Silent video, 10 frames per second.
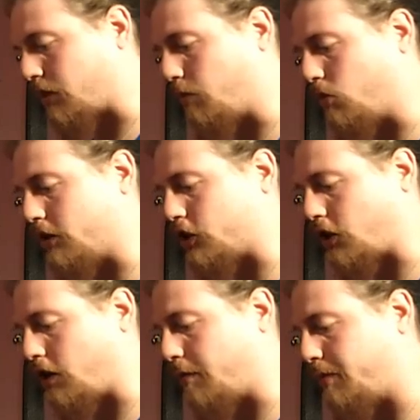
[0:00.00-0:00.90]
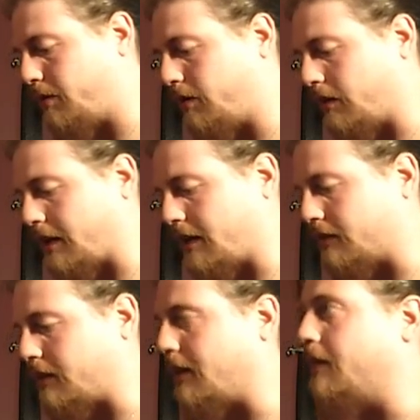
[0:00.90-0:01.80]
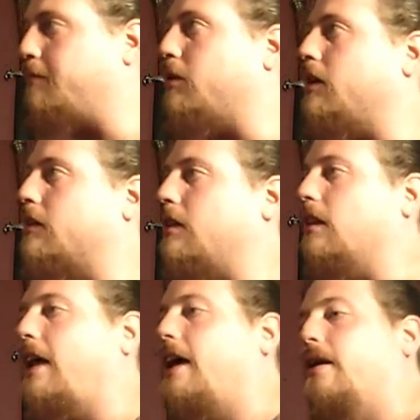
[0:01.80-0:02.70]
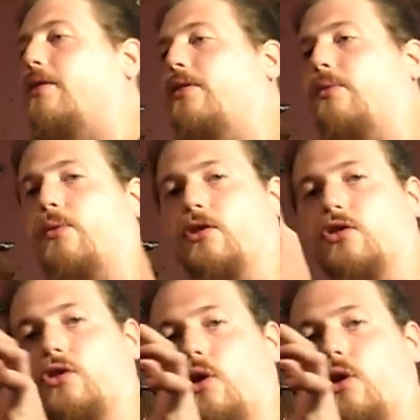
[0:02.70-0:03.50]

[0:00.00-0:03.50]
somewhat sharp, like I said, but the length was